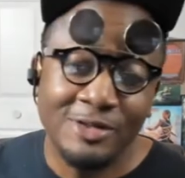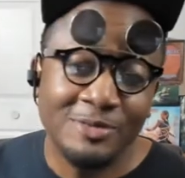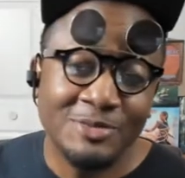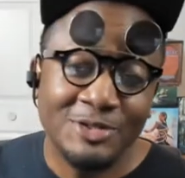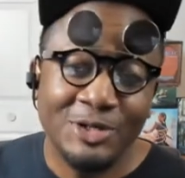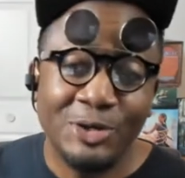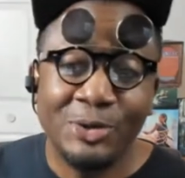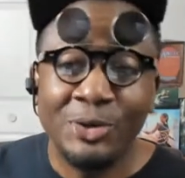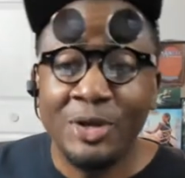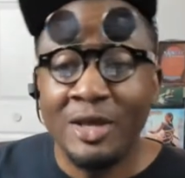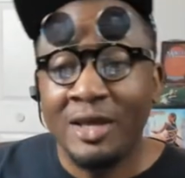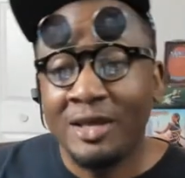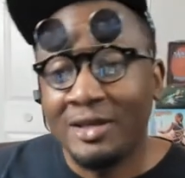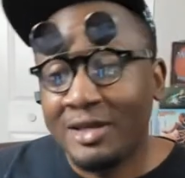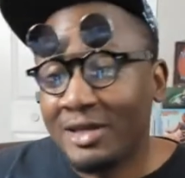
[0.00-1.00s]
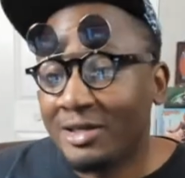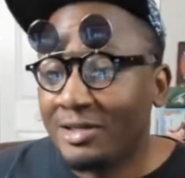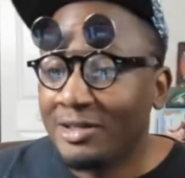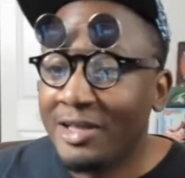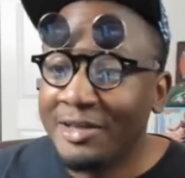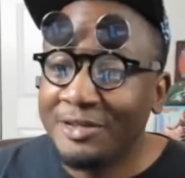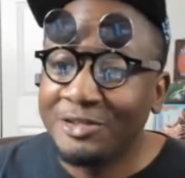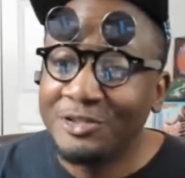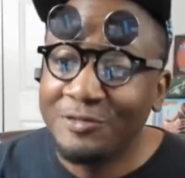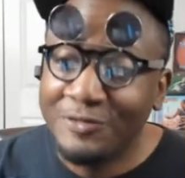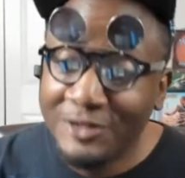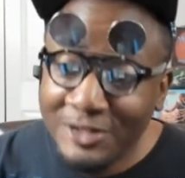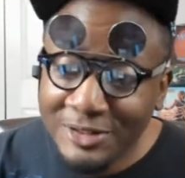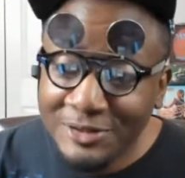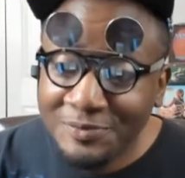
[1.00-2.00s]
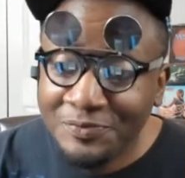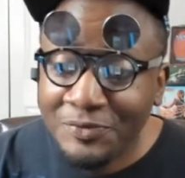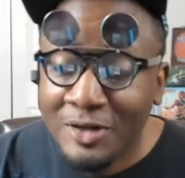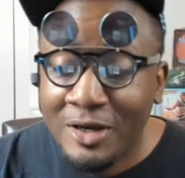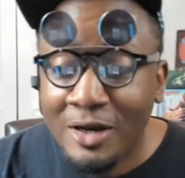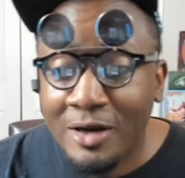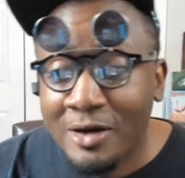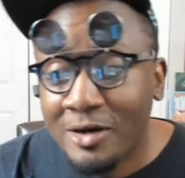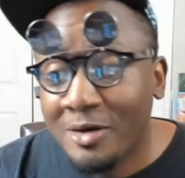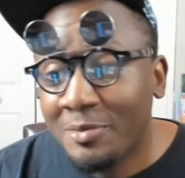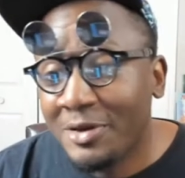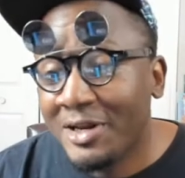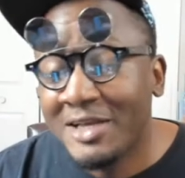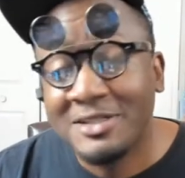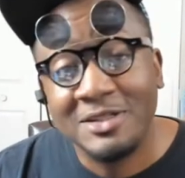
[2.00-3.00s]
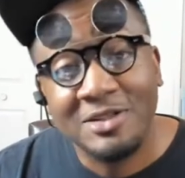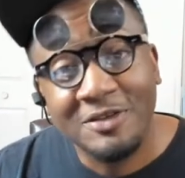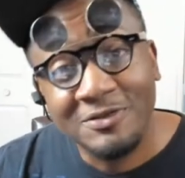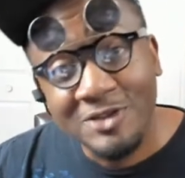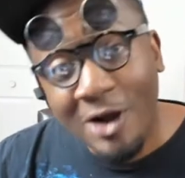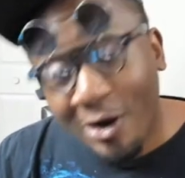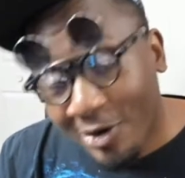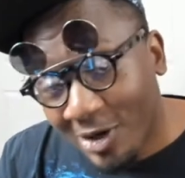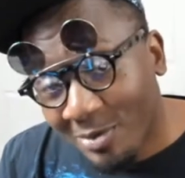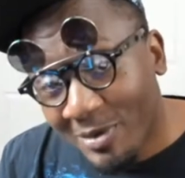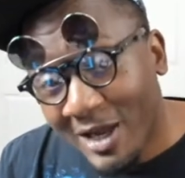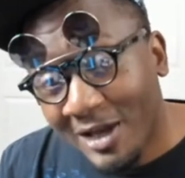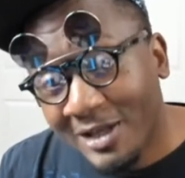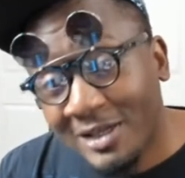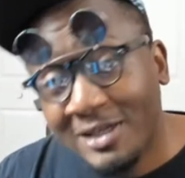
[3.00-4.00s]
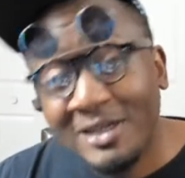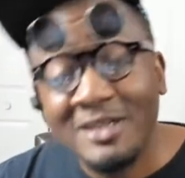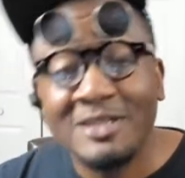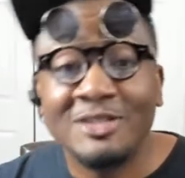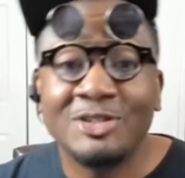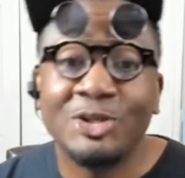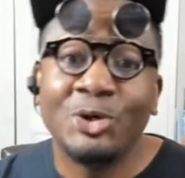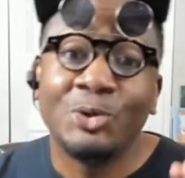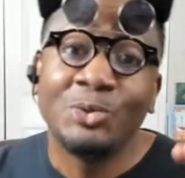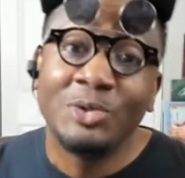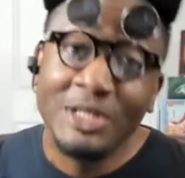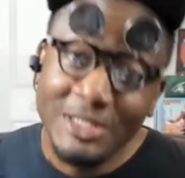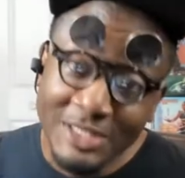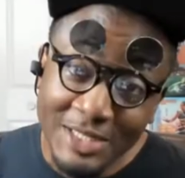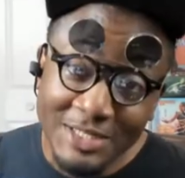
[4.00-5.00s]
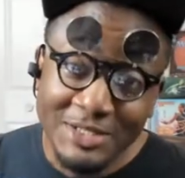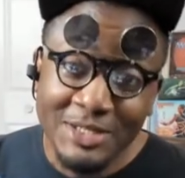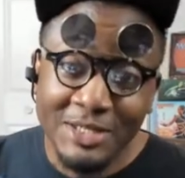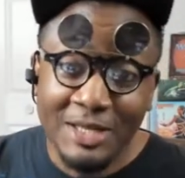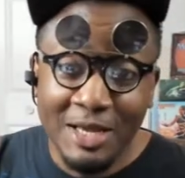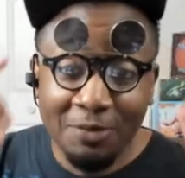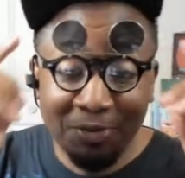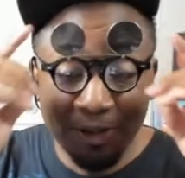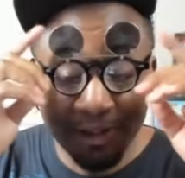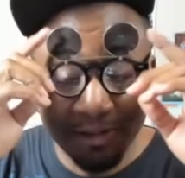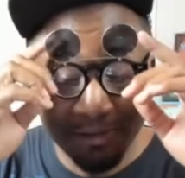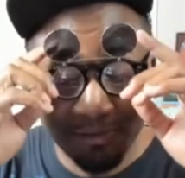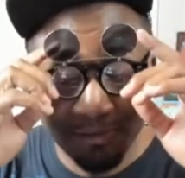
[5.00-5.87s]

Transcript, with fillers: So yeah, the deck is fun, but that's enough talking about it. So let's get into the gameplay.